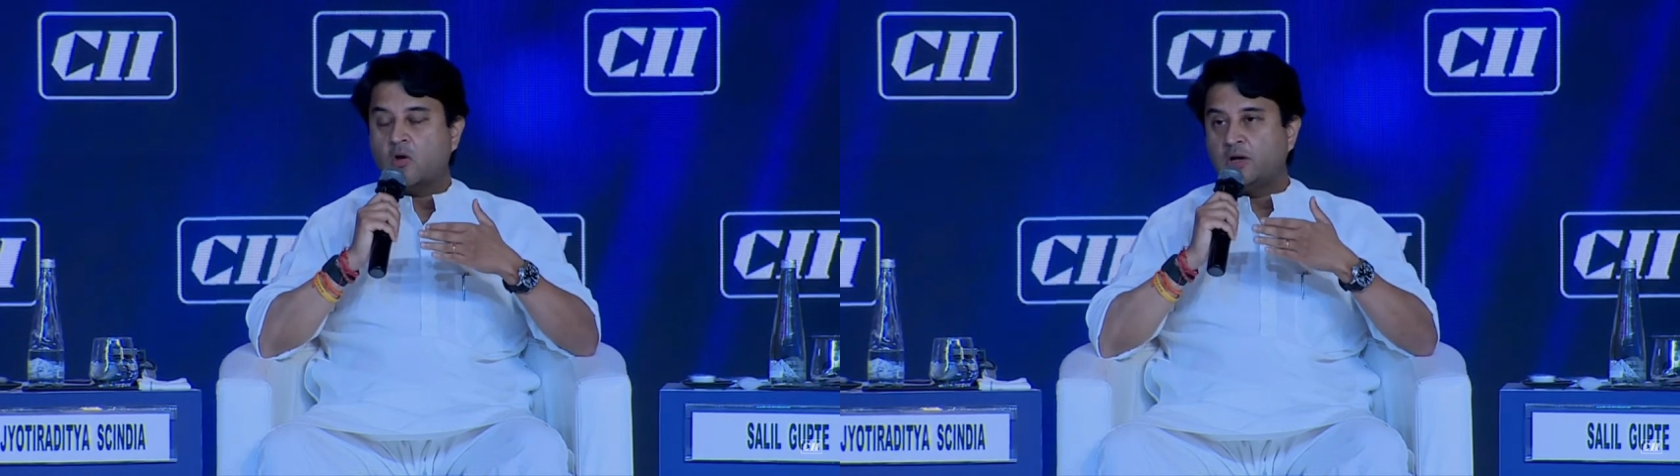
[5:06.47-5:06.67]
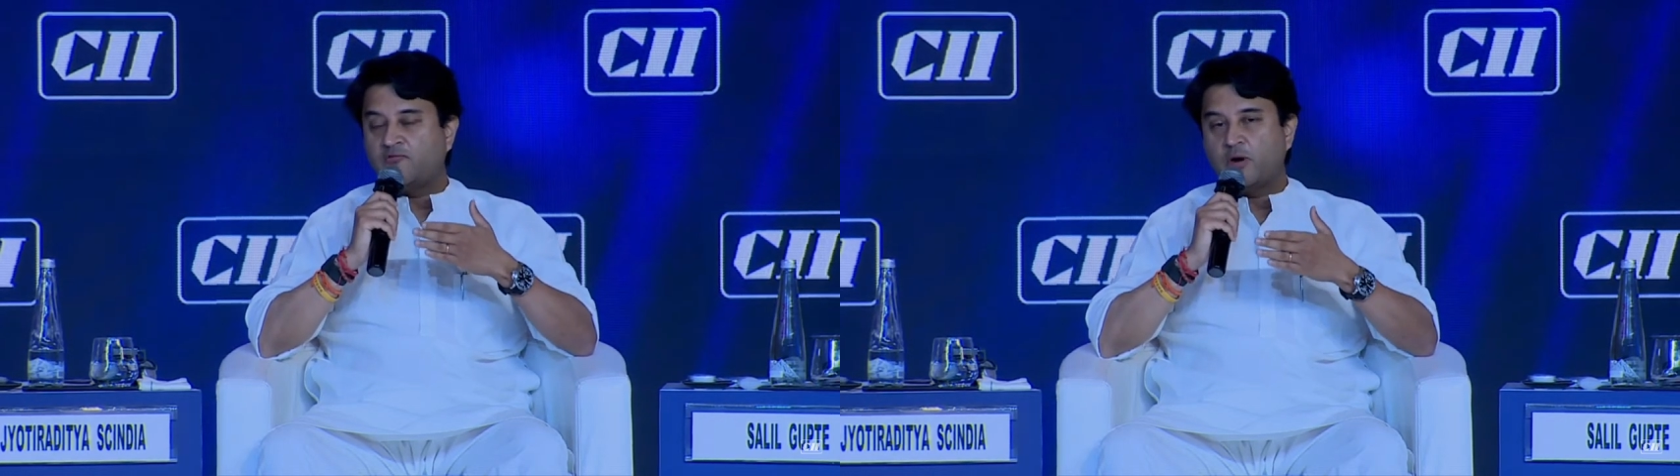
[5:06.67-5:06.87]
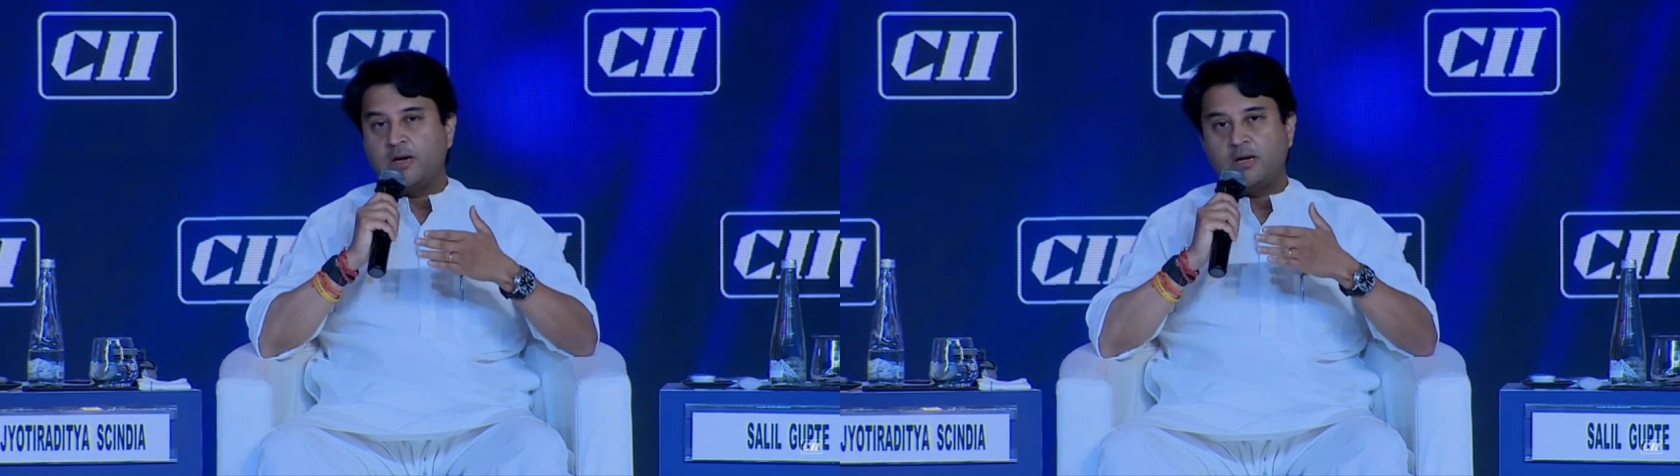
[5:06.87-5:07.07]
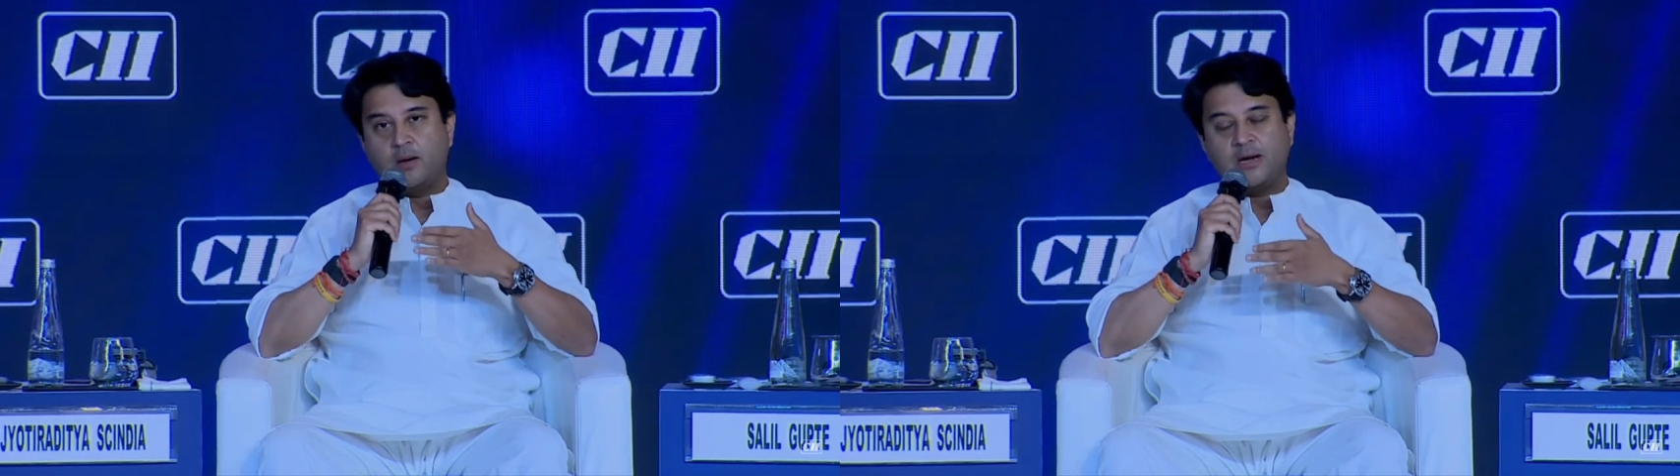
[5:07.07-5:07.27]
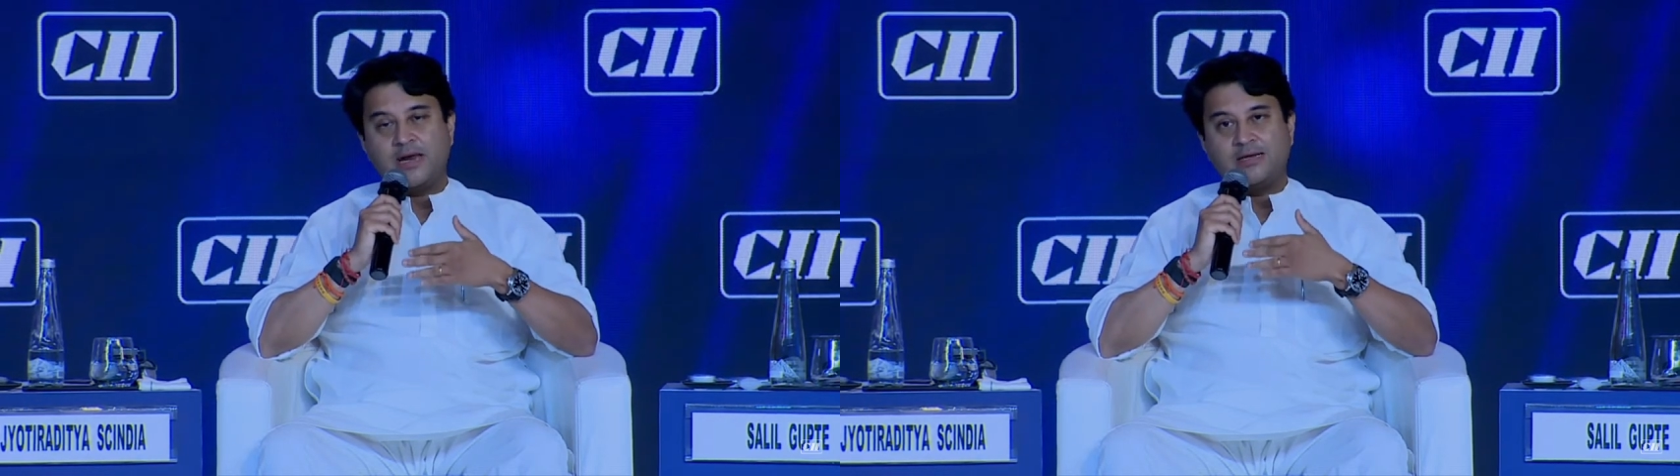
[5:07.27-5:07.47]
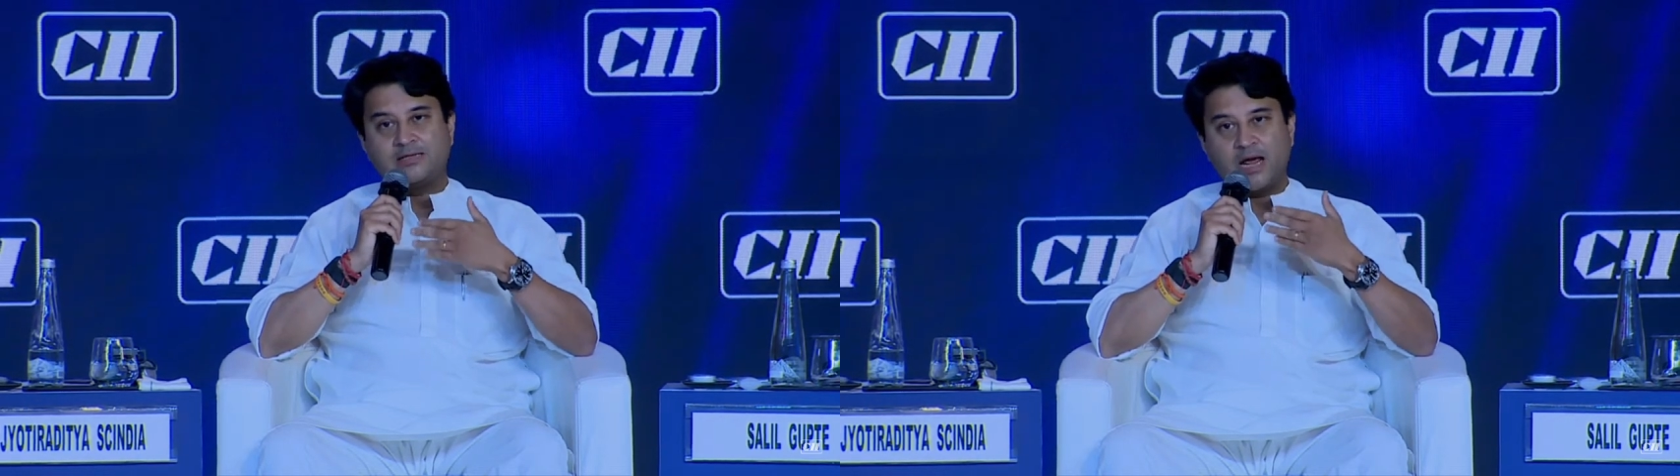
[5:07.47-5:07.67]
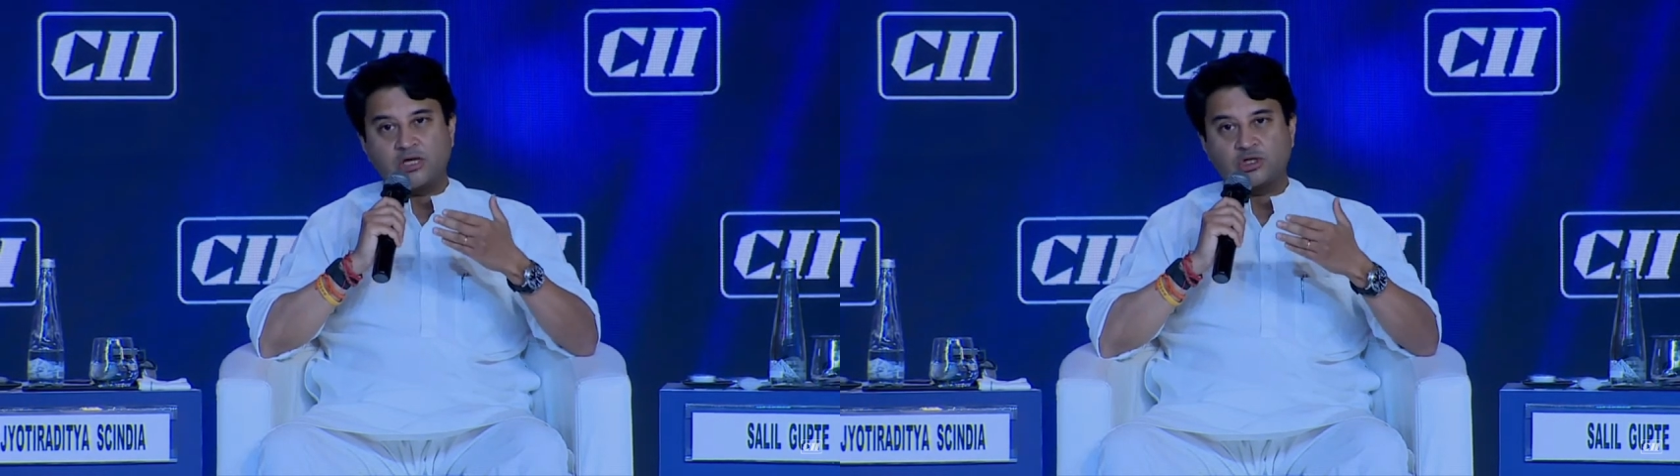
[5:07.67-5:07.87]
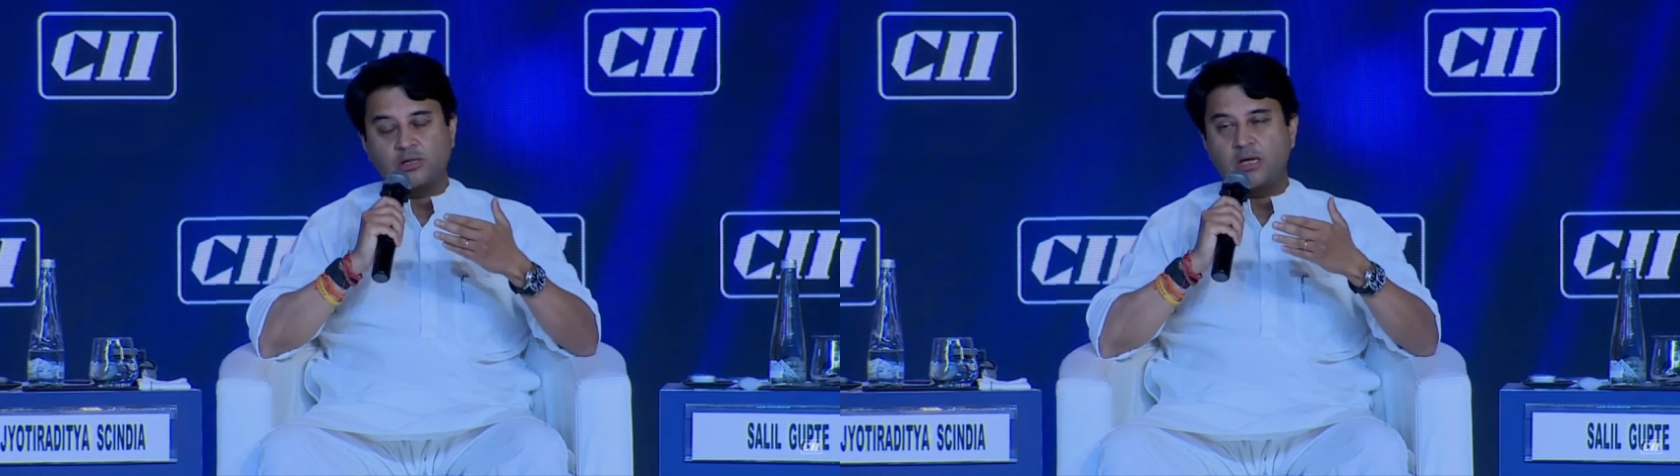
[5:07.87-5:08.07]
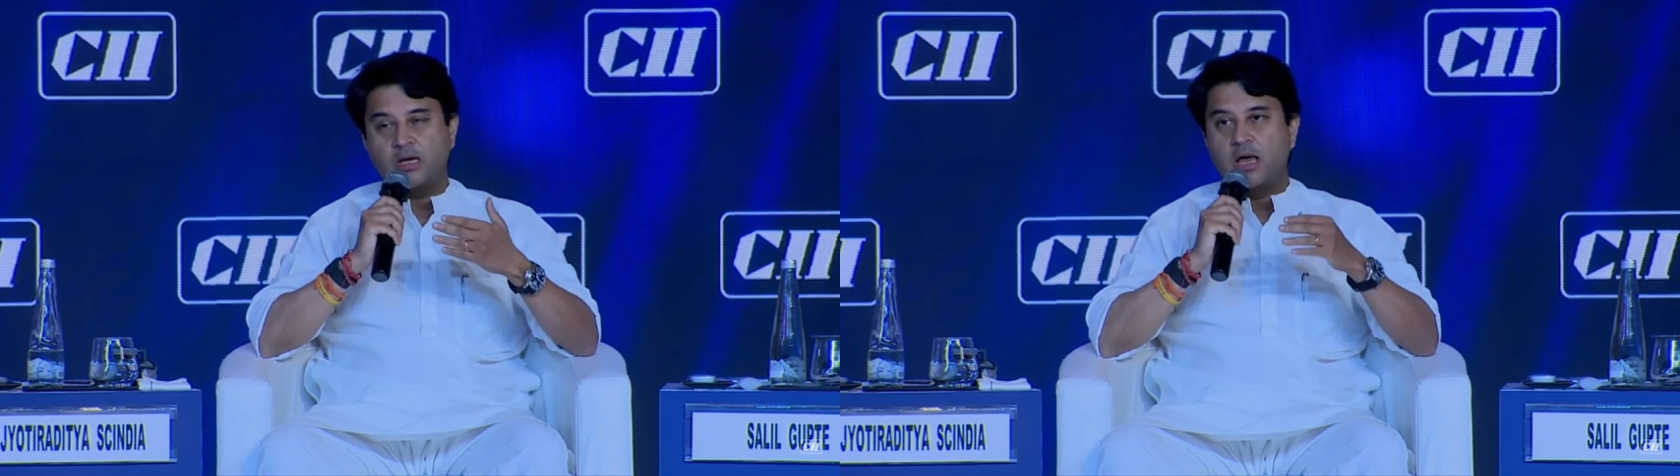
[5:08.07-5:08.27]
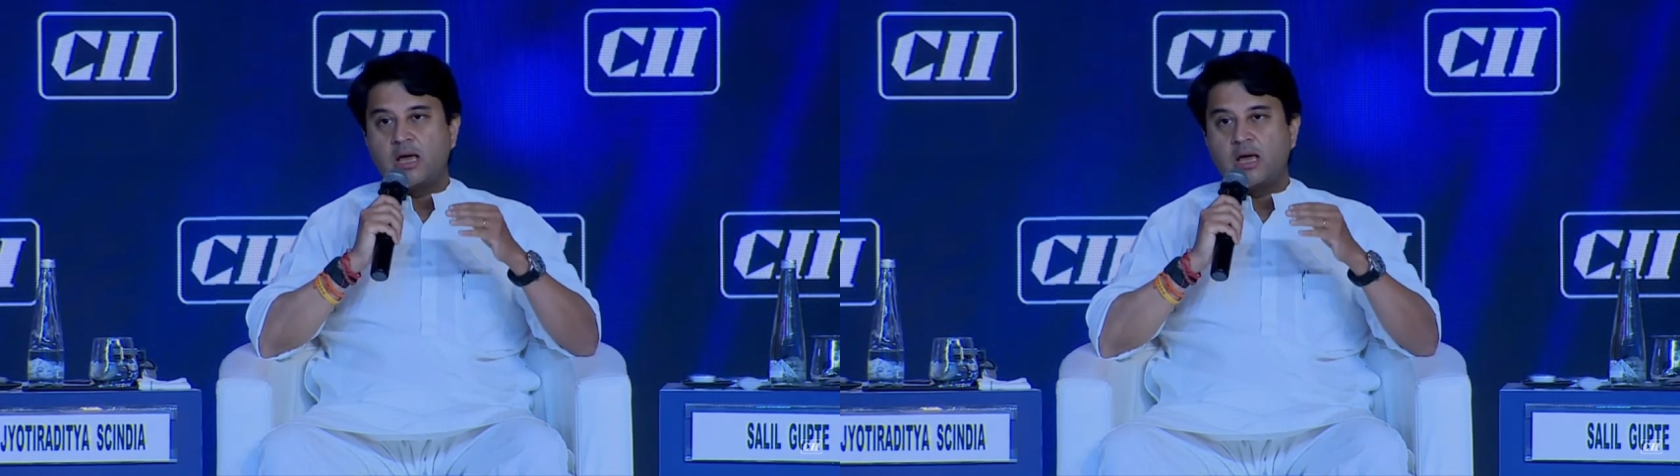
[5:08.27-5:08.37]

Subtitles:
only for India, but internationally,